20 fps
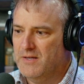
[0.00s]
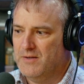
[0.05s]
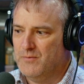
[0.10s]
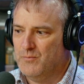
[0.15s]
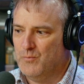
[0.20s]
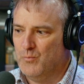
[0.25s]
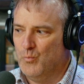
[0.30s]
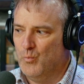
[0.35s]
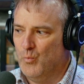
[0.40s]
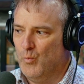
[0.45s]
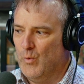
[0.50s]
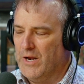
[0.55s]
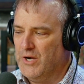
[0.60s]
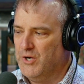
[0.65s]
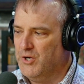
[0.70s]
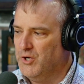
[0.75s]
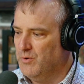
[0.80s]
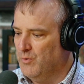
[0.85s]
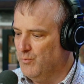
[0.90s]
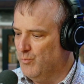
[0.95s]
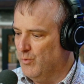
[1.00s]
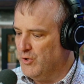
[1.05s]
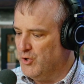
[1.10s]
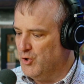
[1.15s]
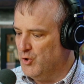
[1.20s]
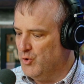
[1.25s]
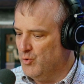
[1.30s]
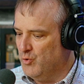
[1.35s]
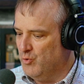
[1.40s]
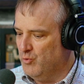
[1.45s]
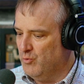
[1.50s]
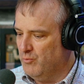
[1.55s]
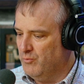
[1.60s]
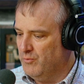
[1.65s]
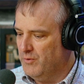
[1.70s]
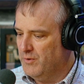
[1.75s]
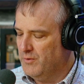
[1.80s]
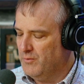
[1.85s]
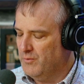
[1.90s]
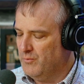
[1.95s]
when
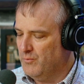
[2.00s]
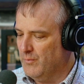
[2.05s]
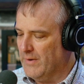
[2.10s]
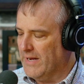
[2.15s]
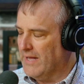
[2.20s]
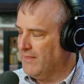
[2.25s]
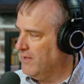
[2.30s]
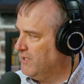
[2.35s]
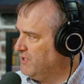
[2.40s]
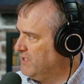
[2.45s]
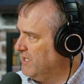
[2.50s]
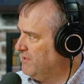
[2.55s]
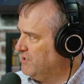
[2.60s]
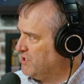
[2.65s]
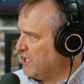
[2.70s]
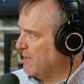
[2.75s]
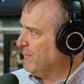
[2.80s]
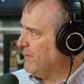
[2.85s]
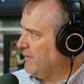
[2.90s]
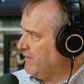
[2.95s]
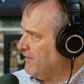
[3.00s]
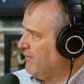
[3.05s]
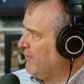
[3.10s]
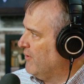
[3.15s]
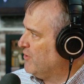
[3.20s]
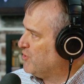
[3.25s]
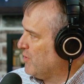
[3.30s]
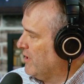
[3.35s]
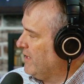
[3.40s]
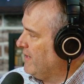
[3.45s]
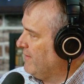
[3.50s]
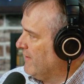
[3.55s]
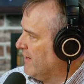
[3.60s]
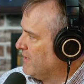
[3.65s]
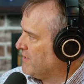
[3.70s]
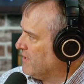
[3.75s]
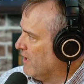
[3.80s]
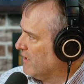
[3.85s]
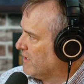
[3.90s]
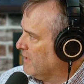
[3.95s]
we had the gentleman that did the training
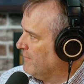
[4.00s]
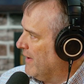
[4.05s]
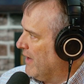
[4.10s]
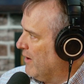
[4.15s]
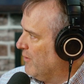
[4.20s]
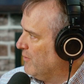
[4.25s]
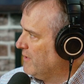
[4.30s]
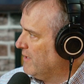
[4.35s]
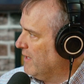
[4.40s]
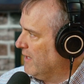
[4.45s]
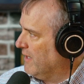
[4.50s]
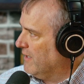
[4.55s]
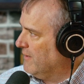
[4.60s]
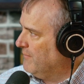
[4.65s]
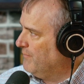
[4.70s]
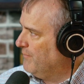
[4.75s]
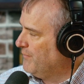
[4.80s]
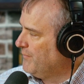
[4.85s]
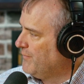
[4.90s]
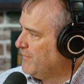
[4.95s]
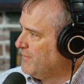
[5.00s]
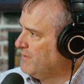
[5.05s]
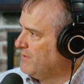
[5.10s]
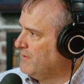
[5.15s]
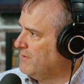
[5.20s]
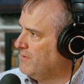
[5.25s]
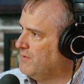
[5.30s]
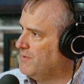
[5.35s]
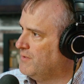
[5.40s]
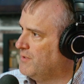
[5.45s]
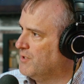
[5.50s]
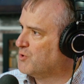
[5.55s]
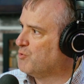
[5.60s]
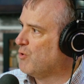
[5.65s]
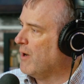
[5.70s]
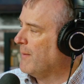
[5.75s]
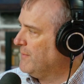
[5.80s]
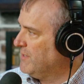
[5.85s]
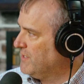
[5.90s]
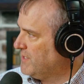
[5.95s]
that talked about not
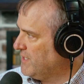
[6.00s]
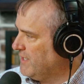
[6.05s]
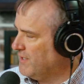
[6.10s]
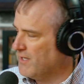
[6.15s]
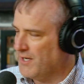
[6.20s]
discrepancy,